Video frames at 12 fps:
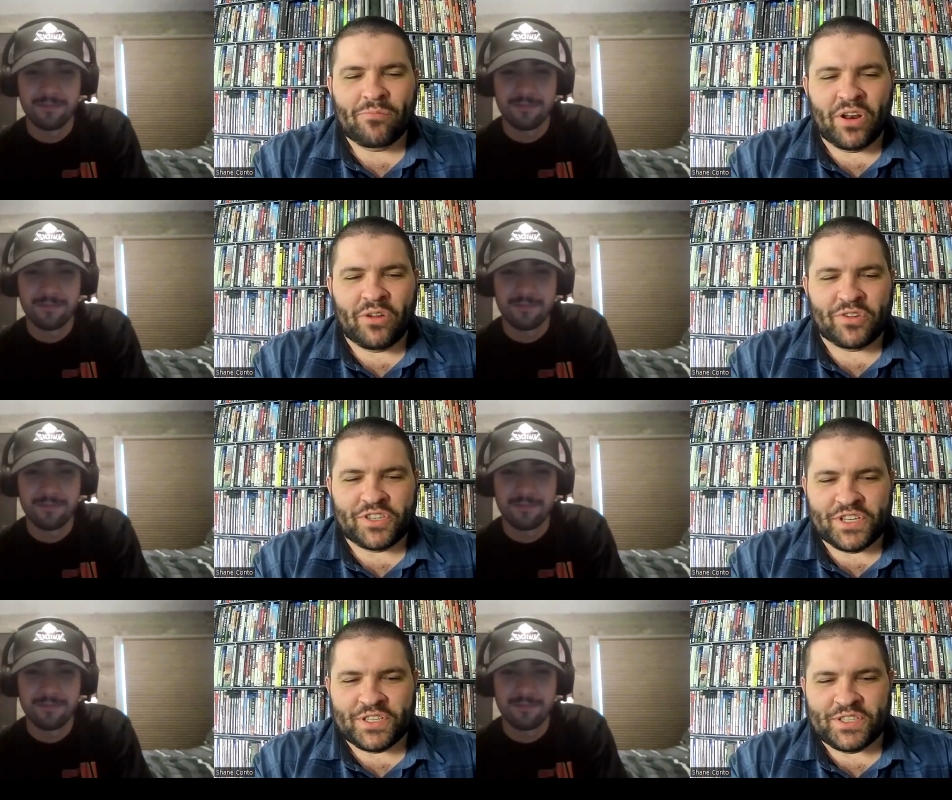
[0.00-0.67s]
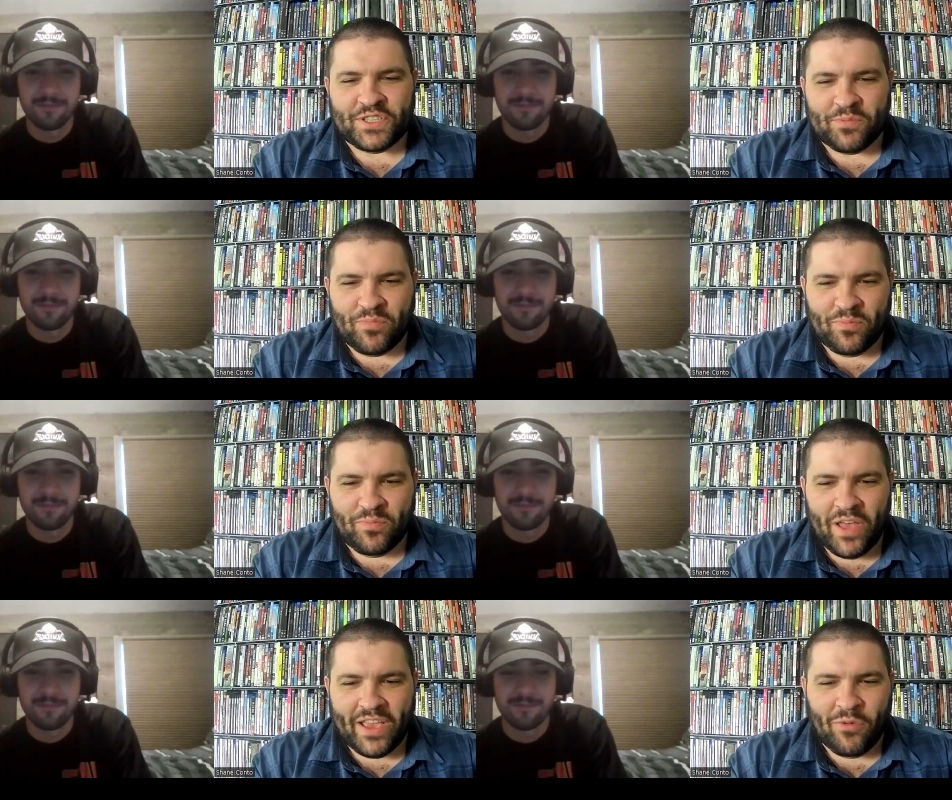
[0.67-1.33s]
Speaker 1: but it was just de-
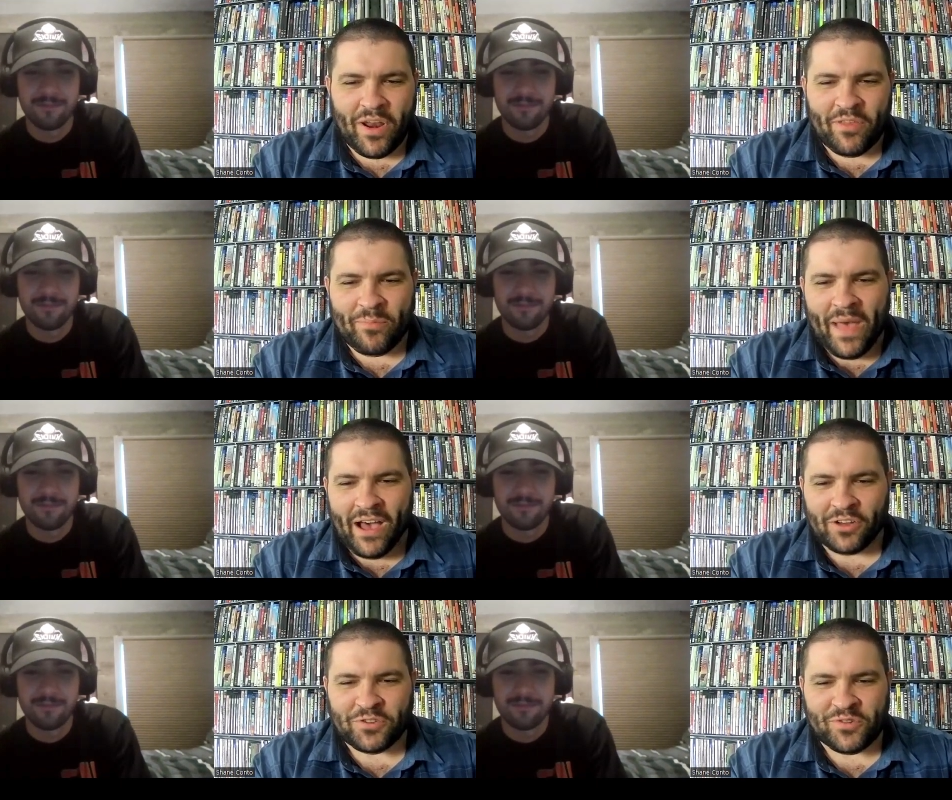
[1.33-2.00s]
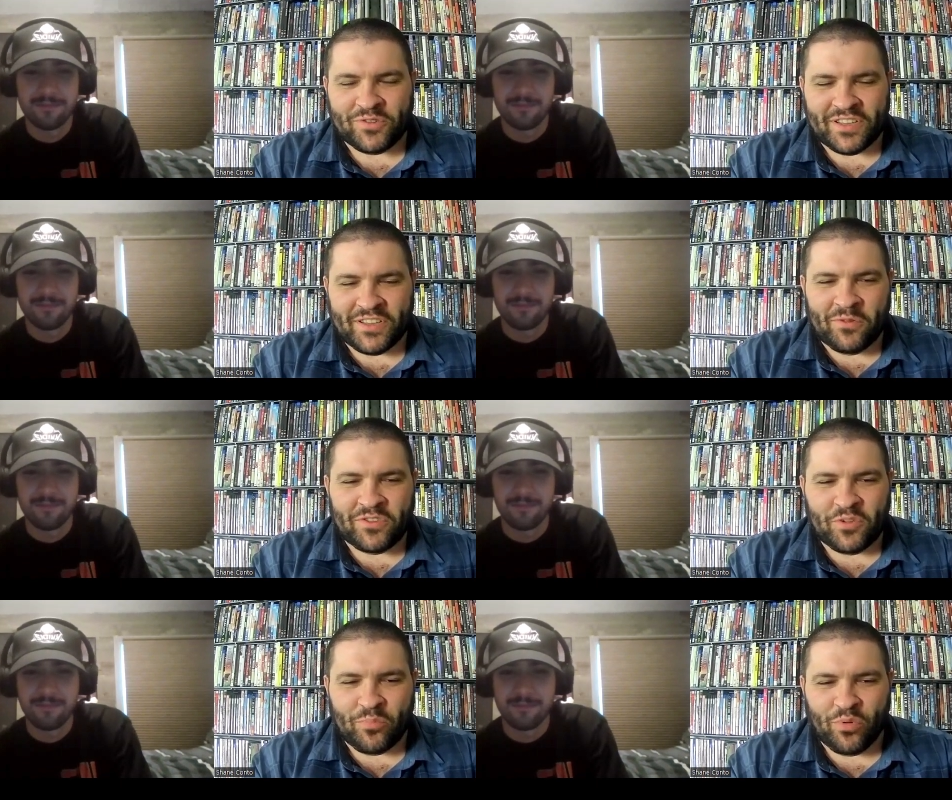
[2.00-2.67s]
like Gwyneth Paltrow dealing
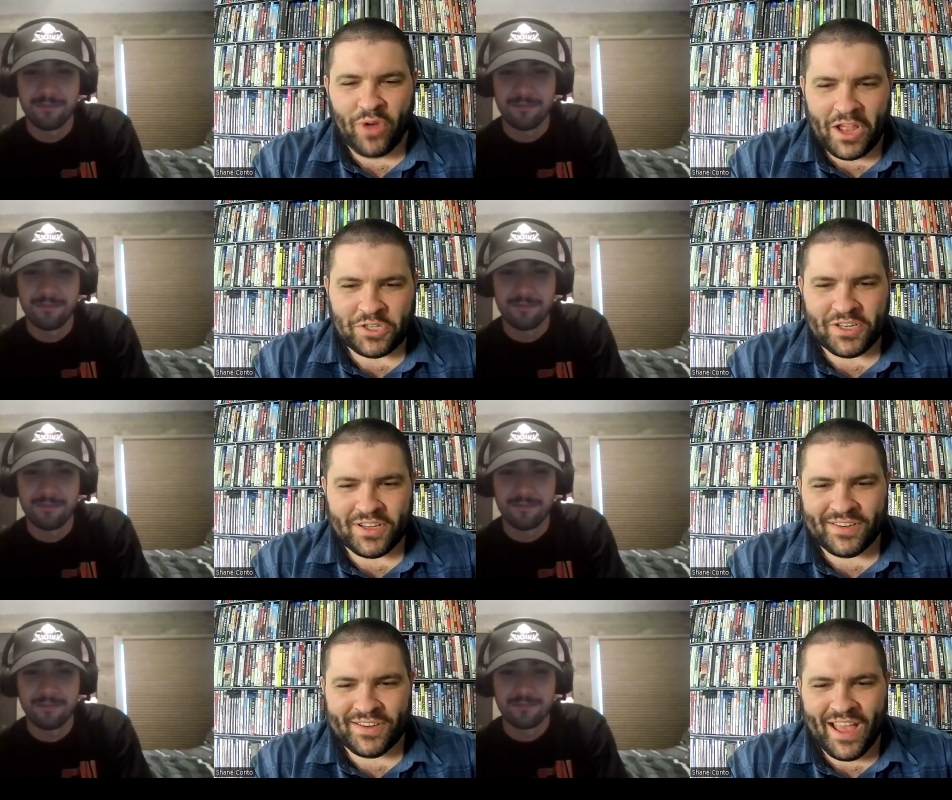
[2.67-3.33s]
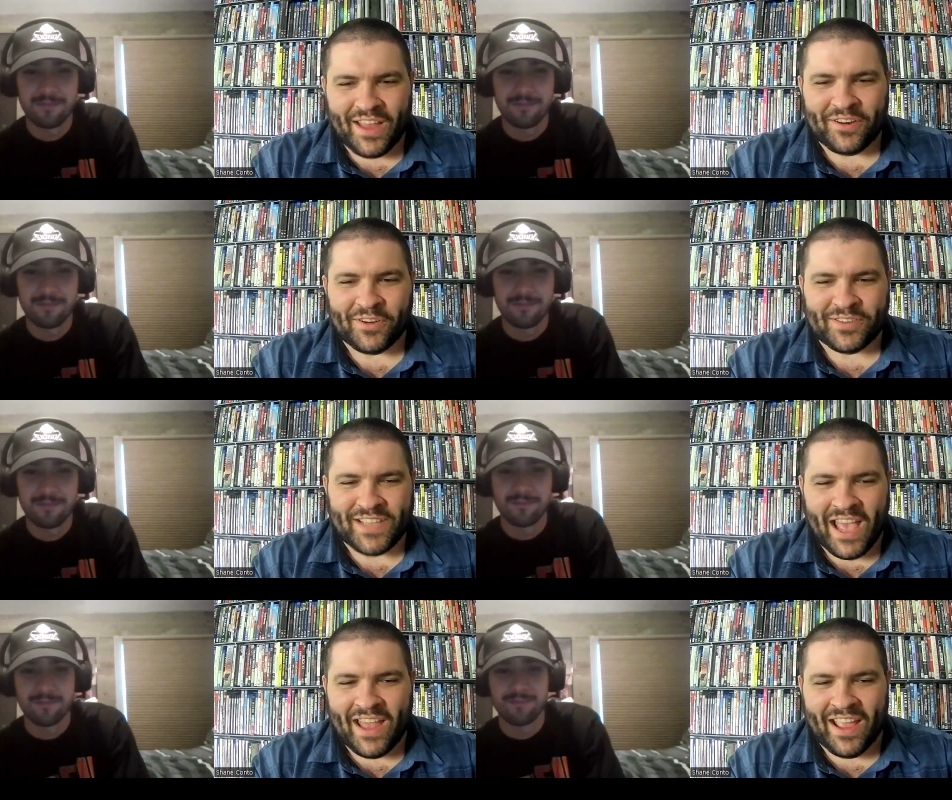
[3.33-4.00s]
with depression and her
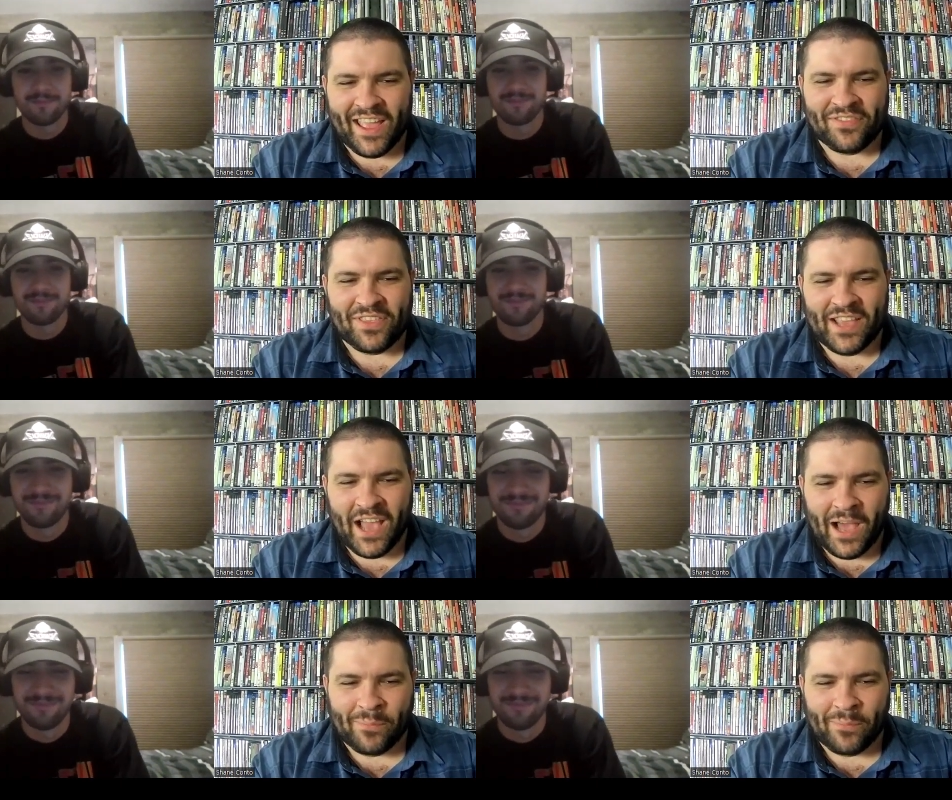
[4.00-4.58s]
dad, Anthony